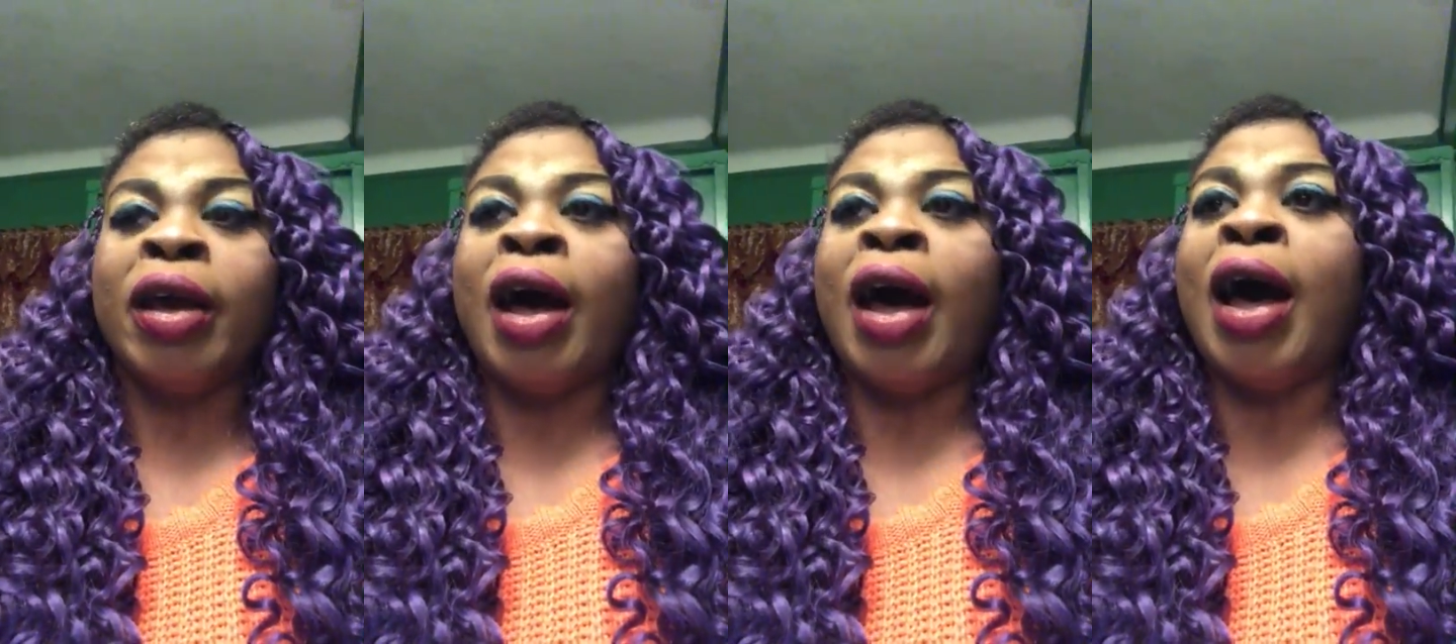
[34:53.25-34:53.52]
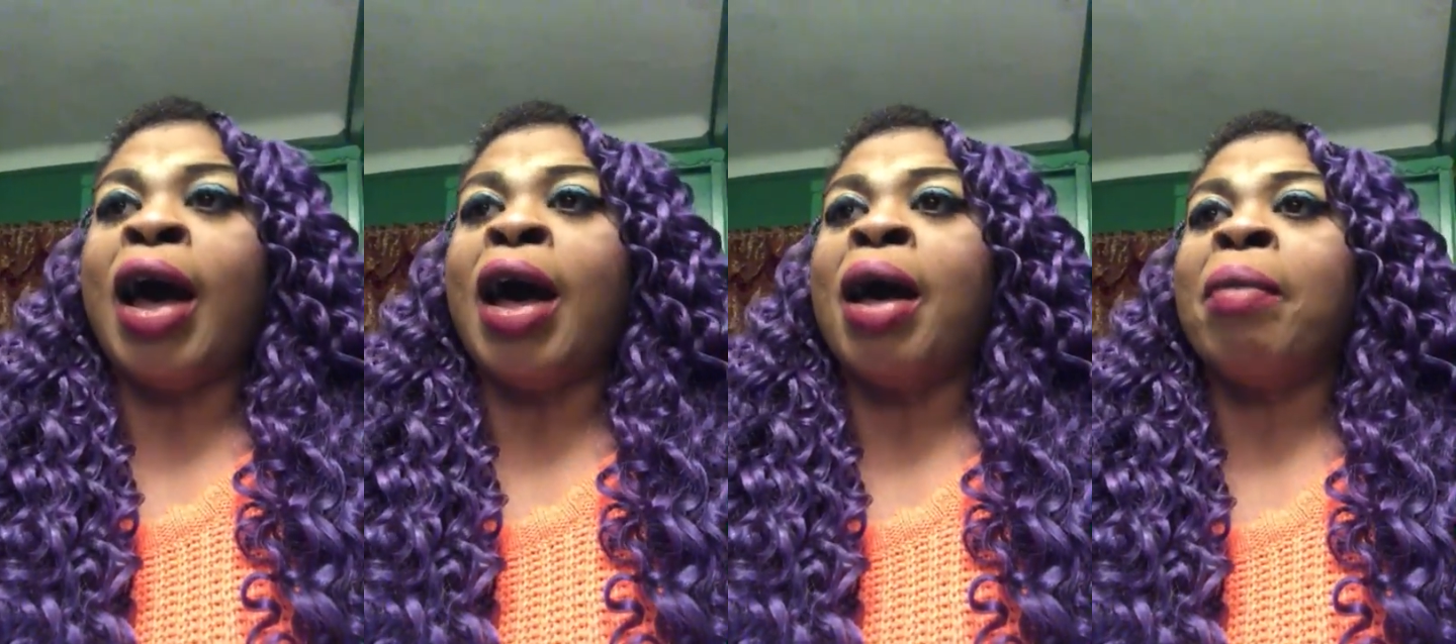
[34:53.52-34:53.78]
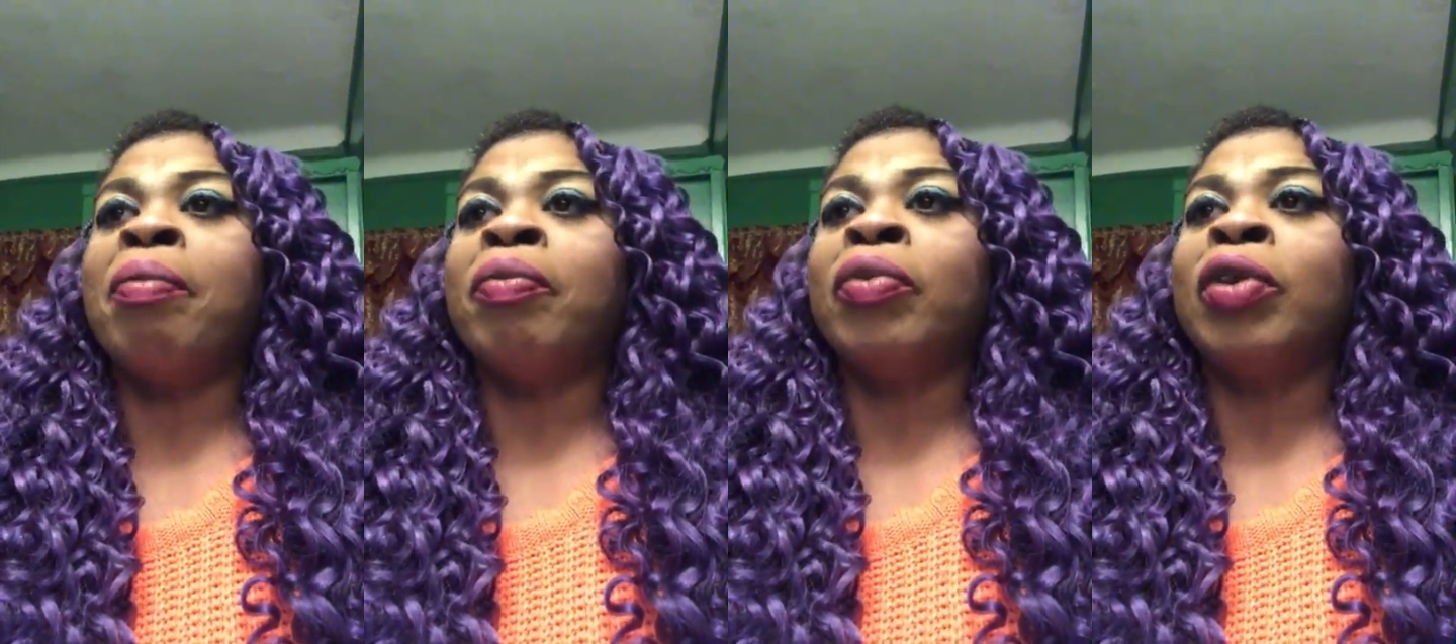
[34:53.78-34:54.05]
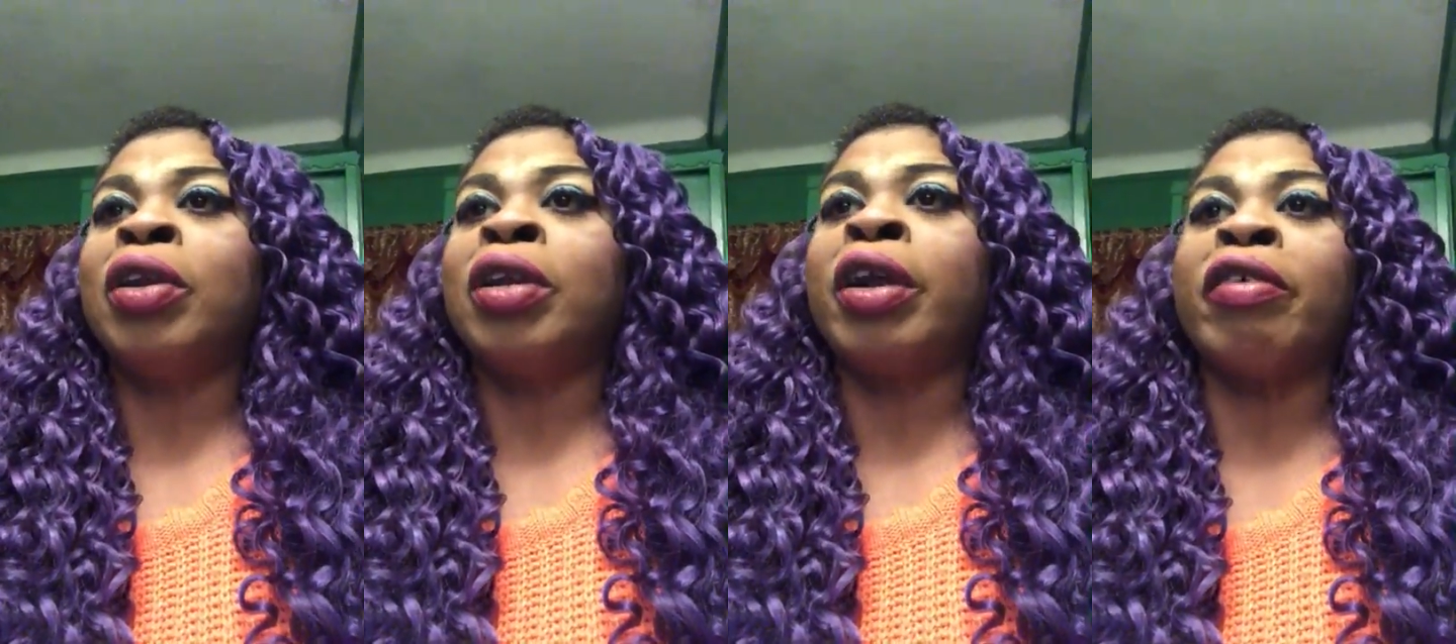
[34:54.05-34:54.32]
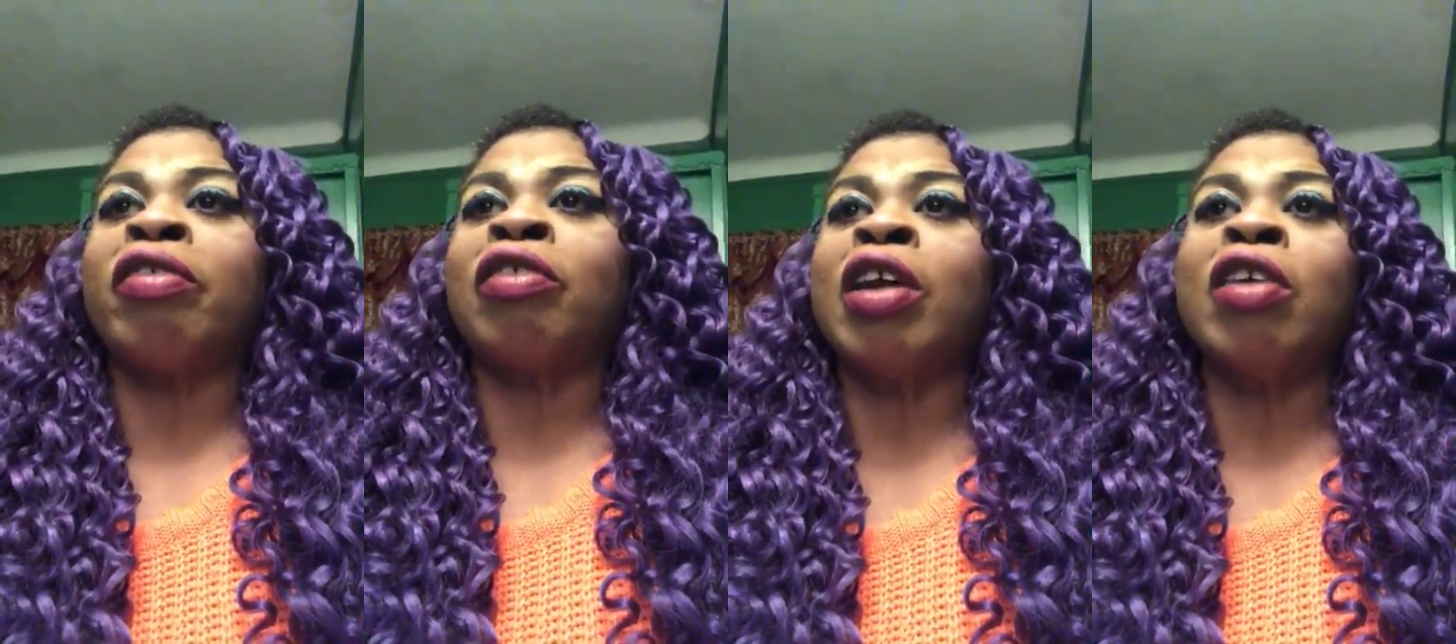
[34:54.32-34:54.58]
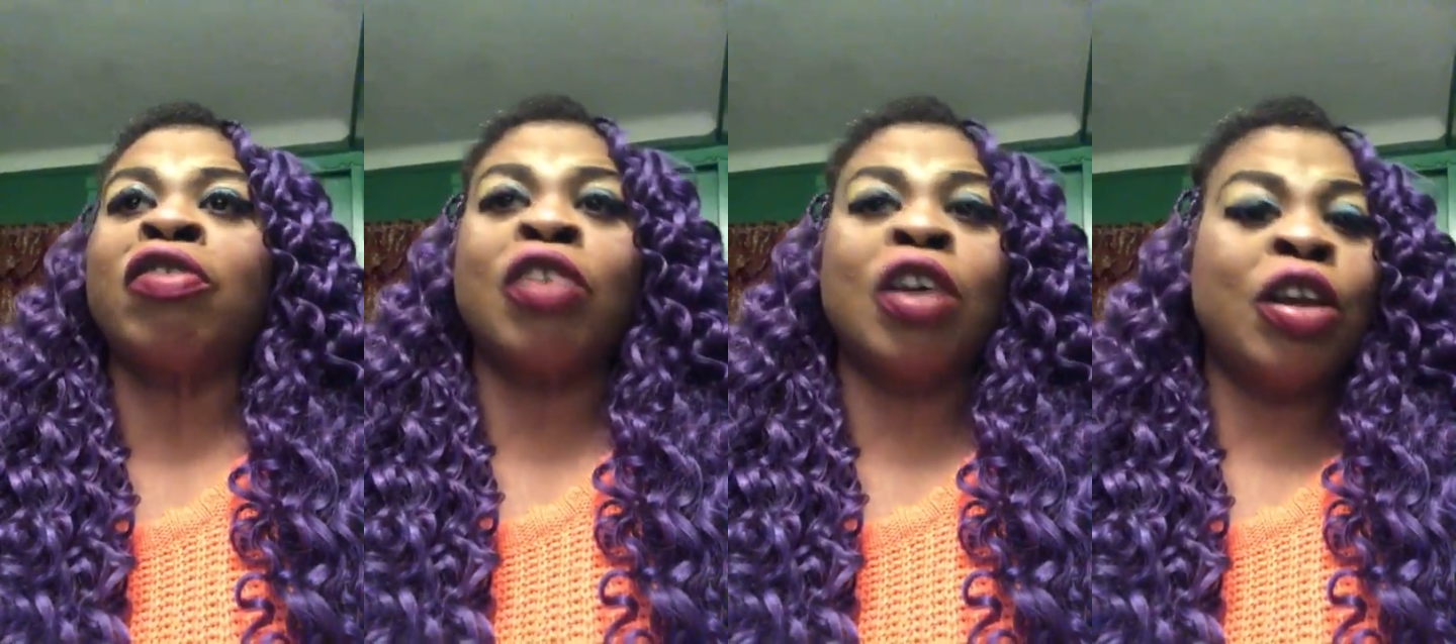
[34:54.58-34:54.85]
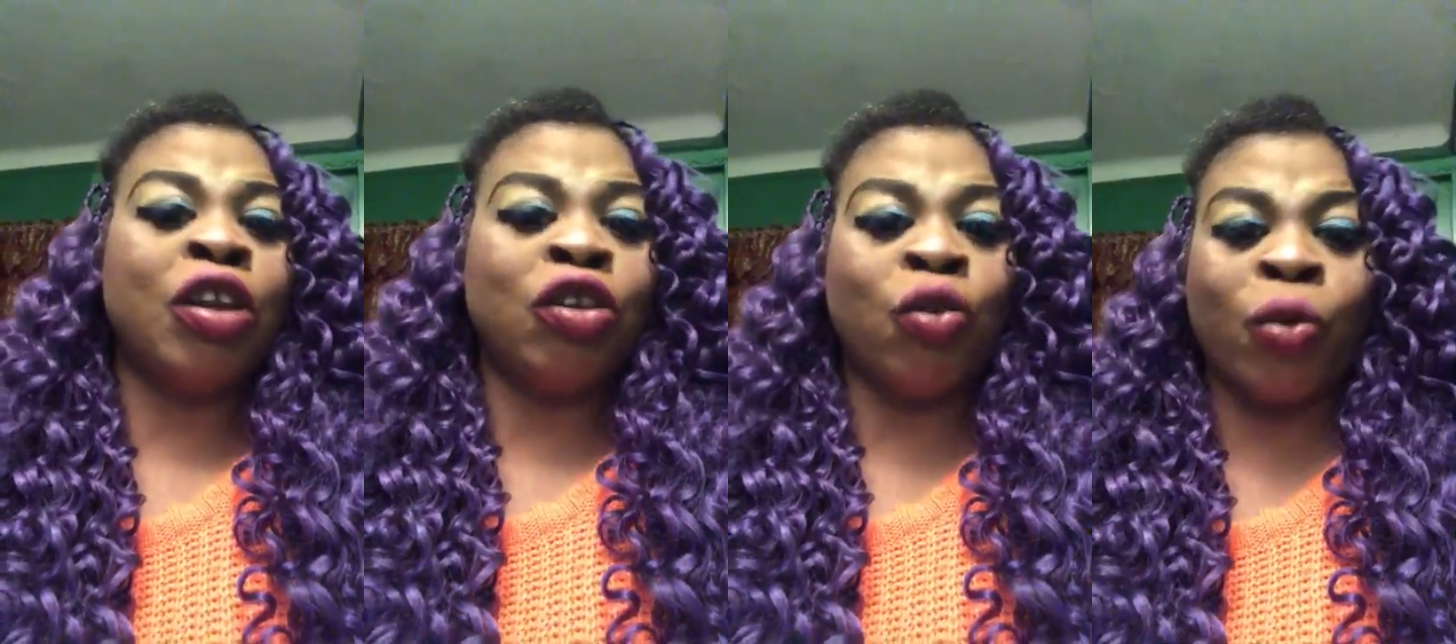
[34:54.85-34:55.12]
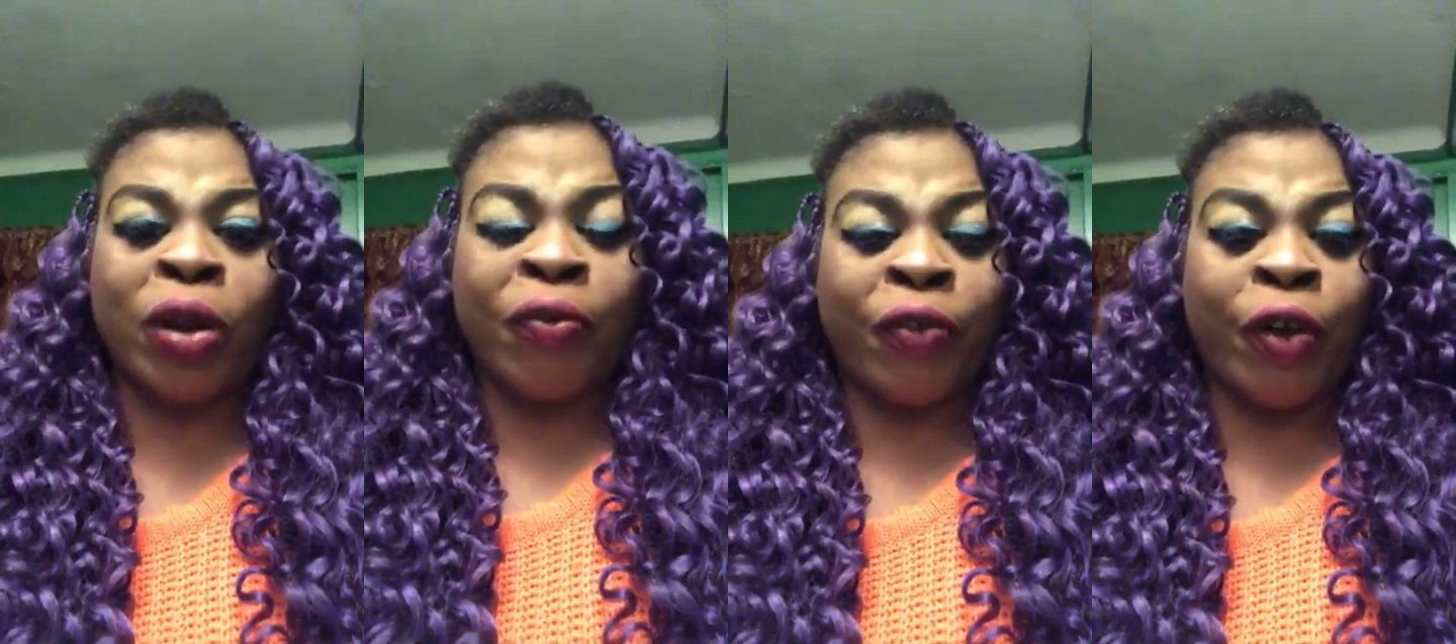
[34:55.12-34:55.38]
There's things in the
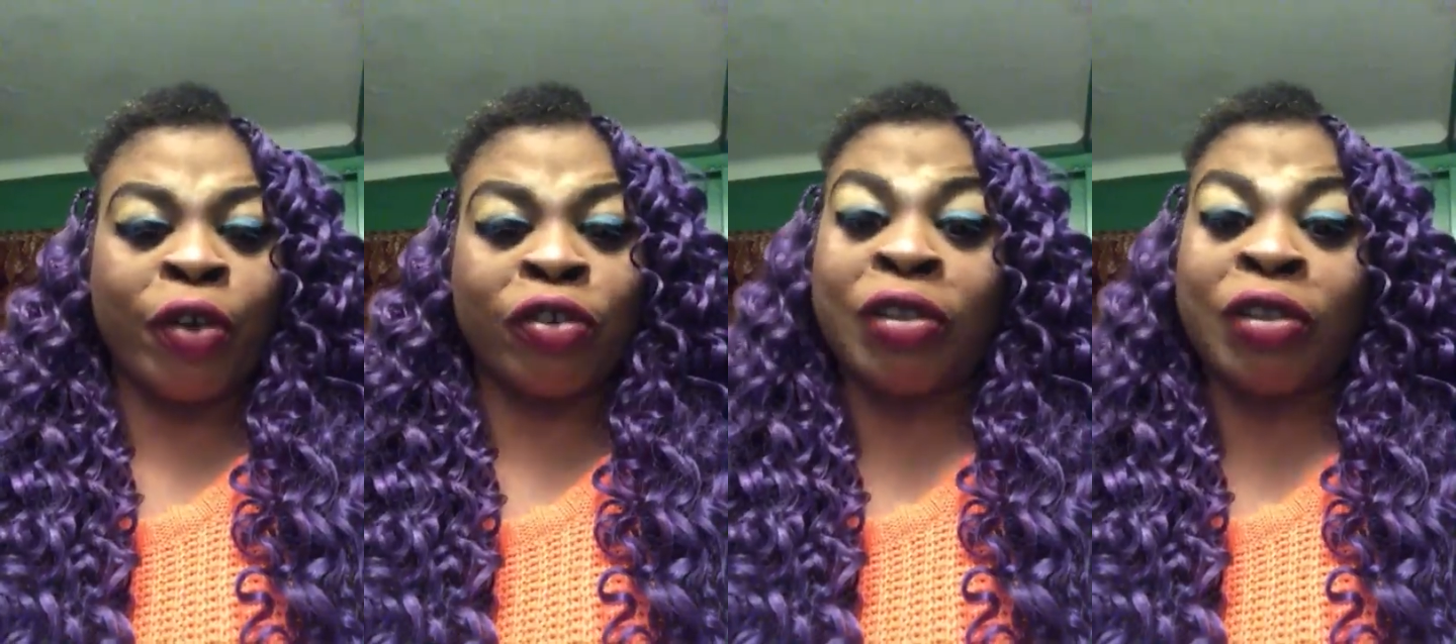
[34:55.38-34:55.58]
universe